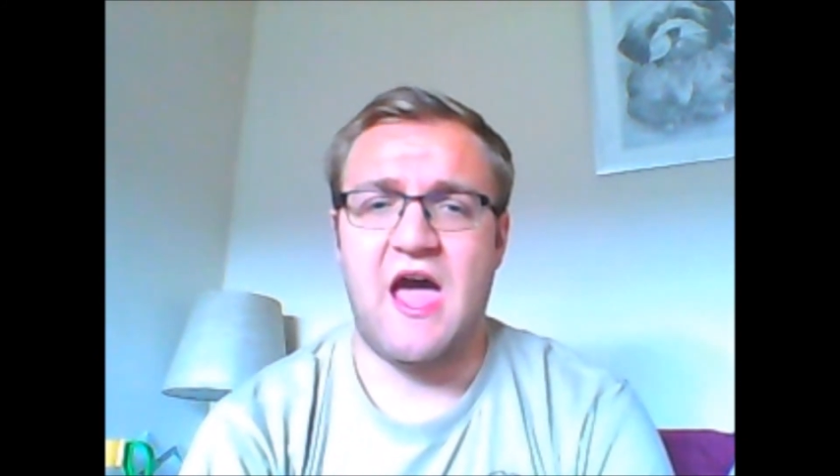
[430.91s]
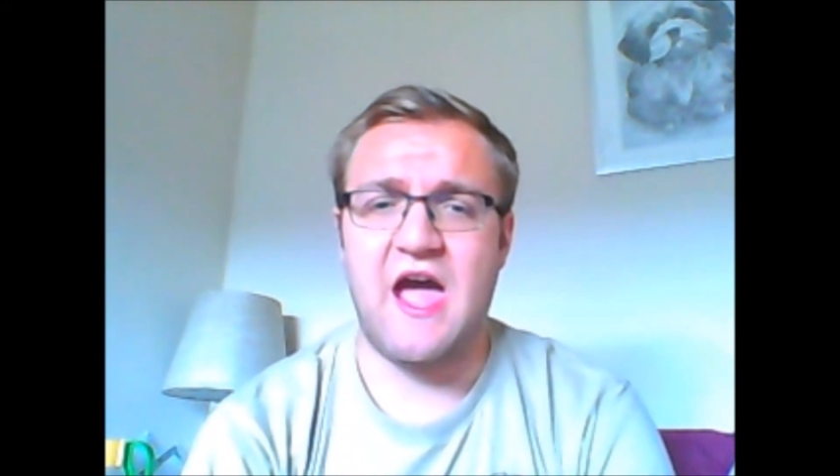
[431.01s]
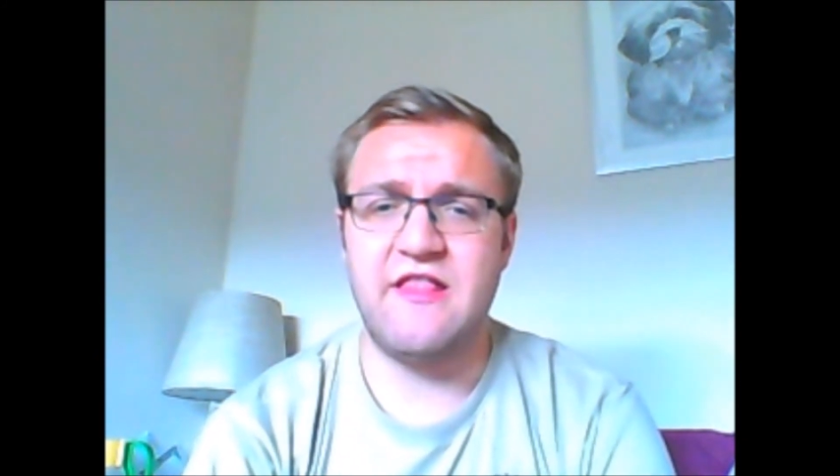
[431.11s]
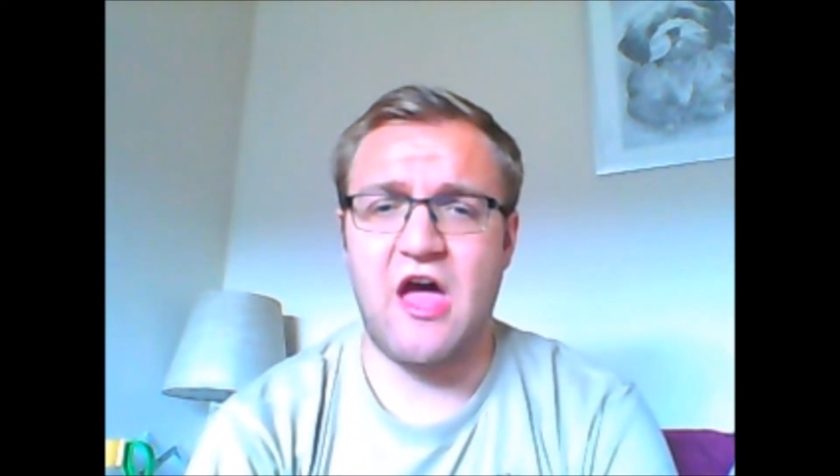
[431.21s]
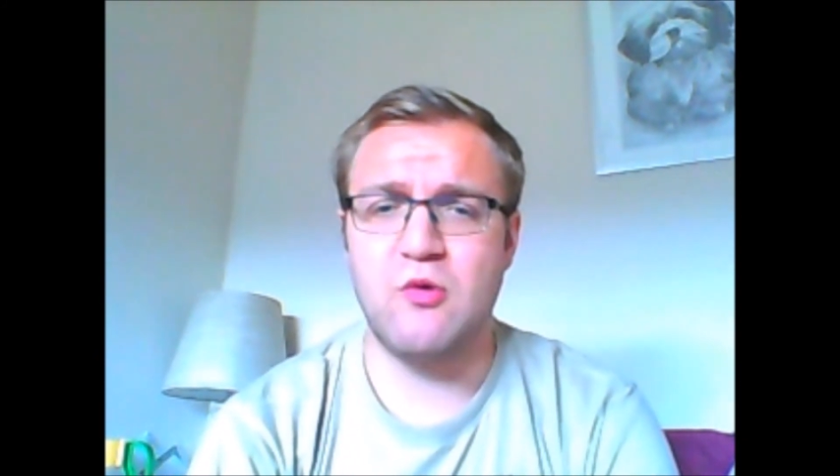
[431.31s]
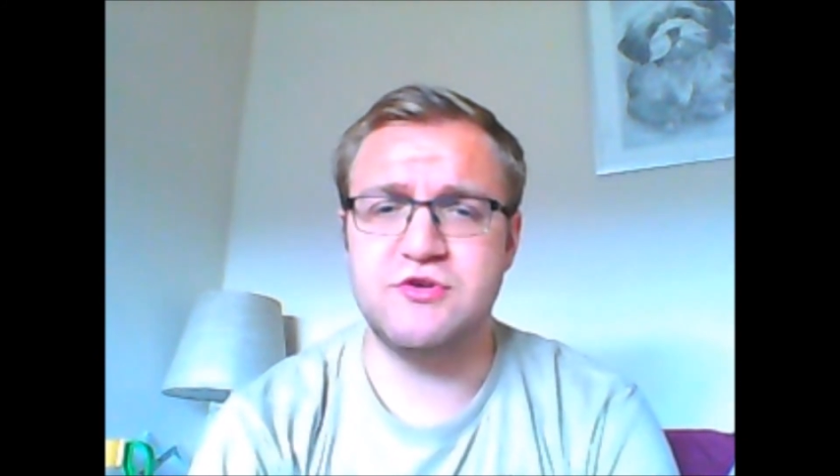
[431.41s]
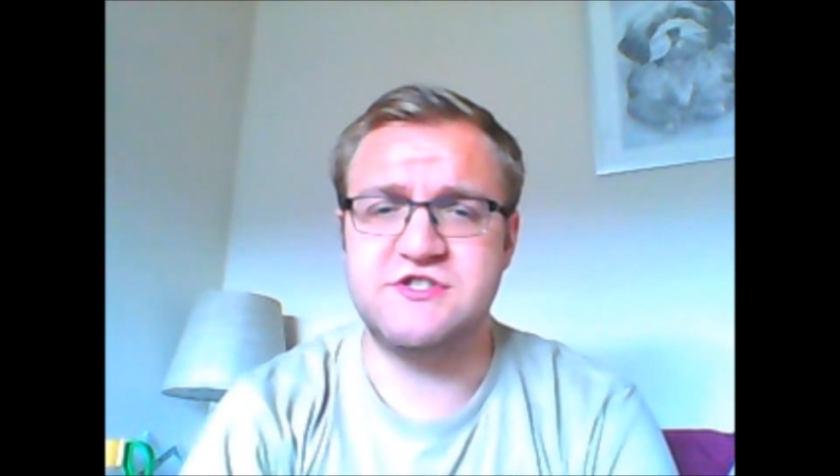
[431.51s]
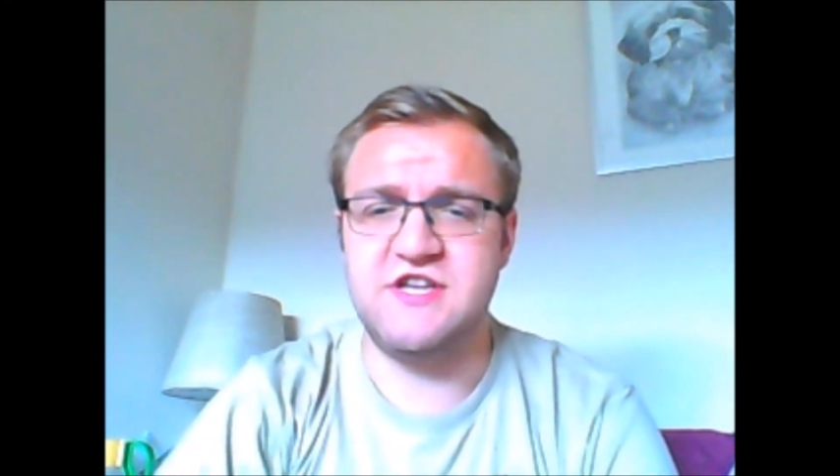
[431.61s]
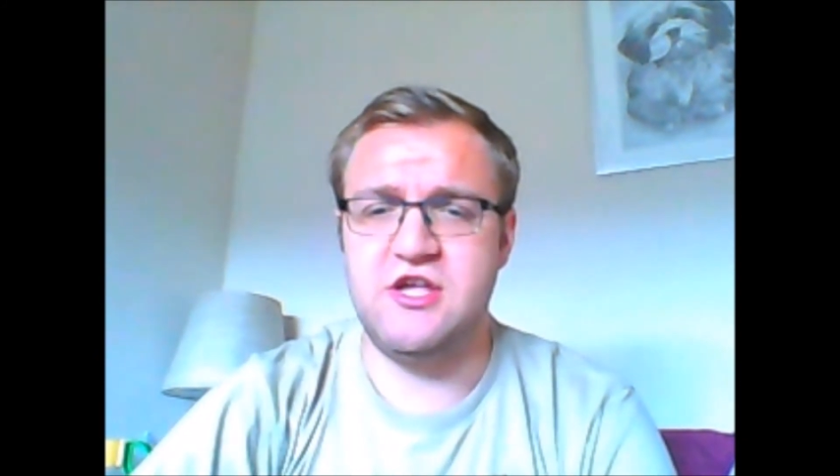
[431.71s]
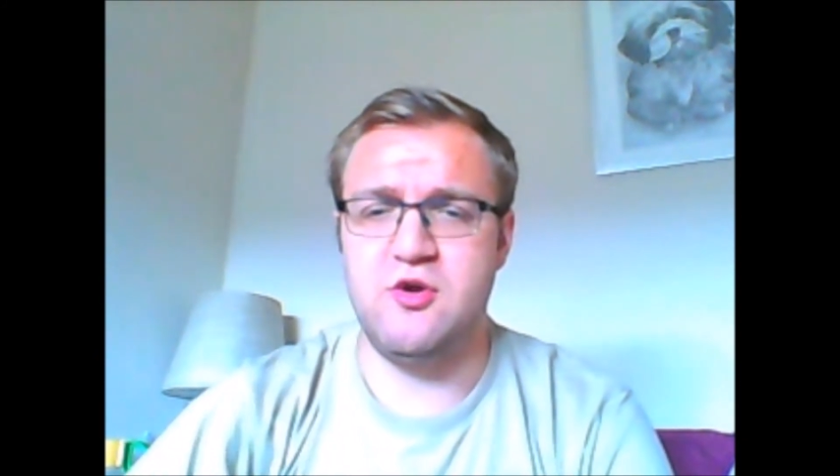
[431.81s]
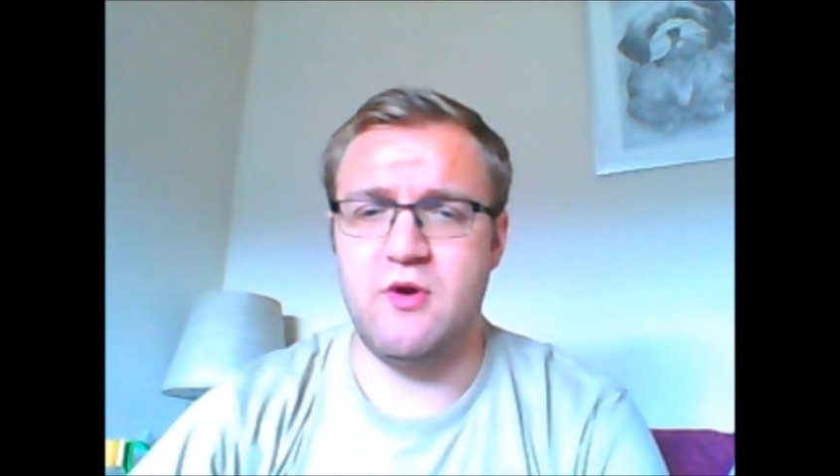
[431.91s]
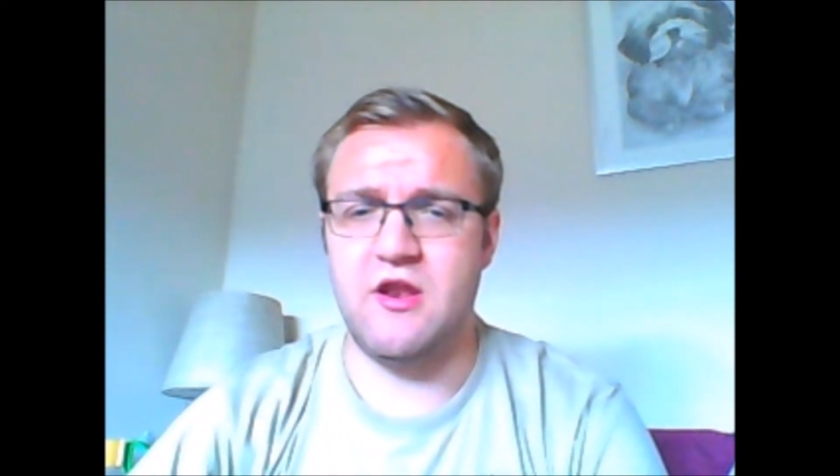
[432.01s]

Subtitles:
and I will see you